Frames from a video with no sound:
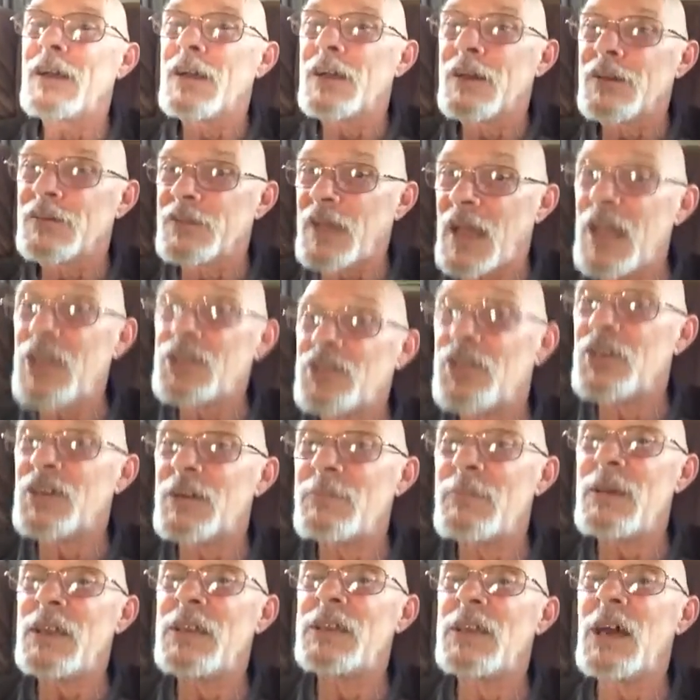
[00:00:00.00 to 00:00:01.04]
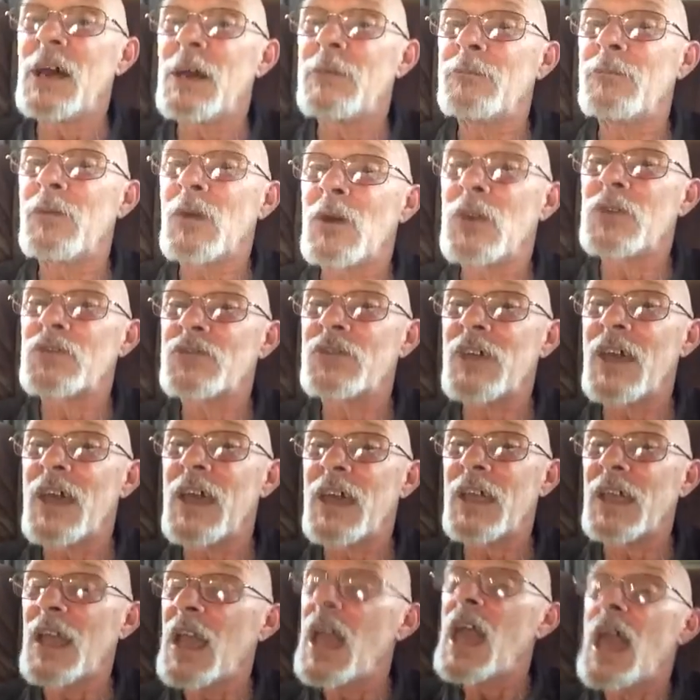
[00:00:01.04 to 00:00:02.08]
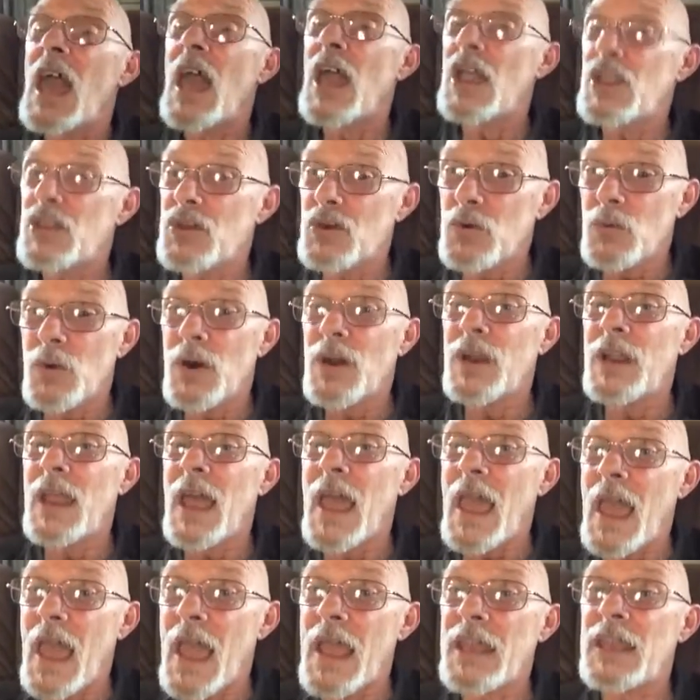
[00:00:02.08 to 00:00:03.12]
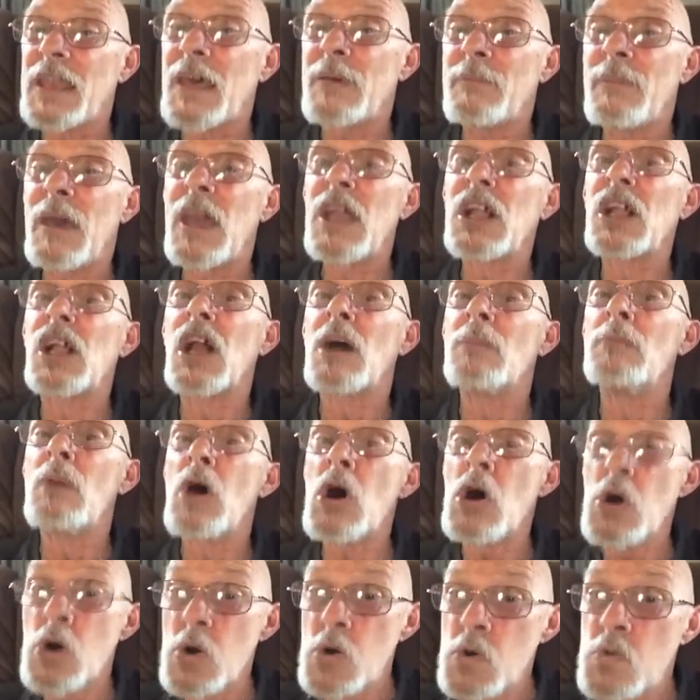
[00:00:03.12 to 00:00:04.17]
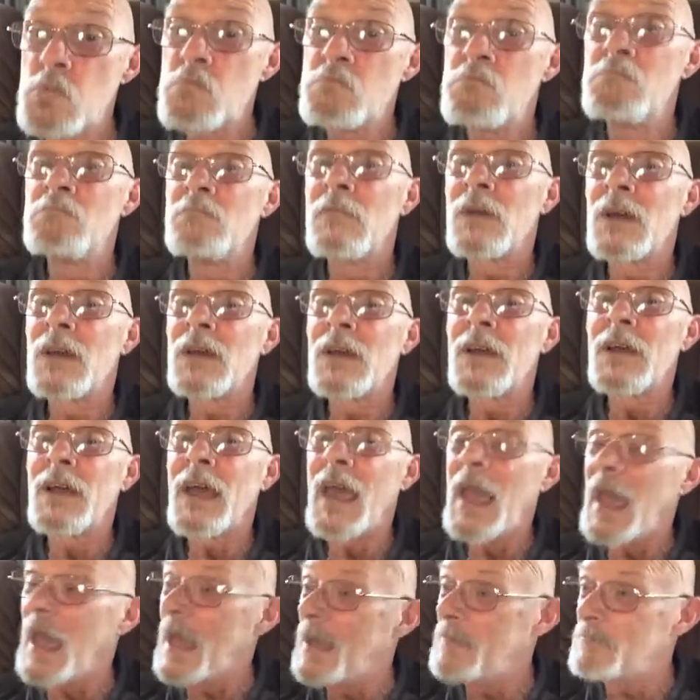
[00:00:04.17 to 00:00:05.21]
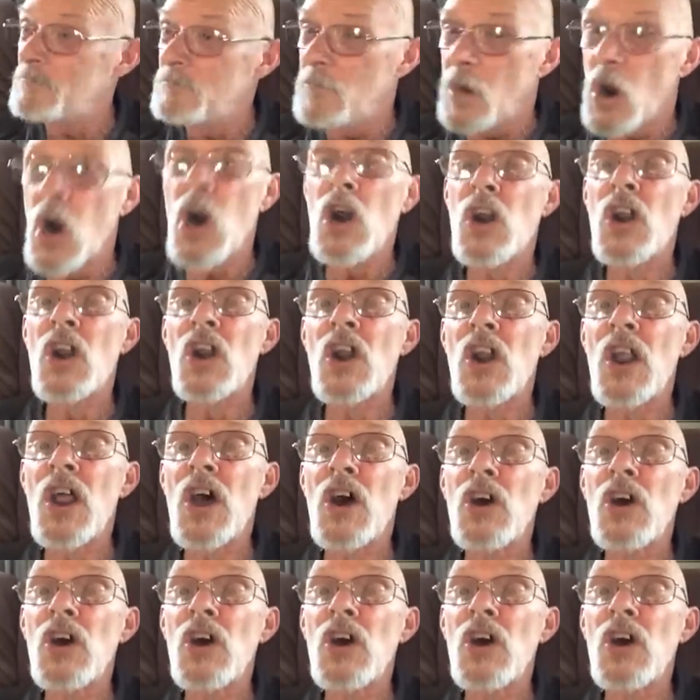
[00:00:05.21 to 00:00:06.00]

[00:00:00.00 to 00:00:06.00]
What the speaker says: Because that should have been done first thing, and you wouldn't have had that big kaboom and murdered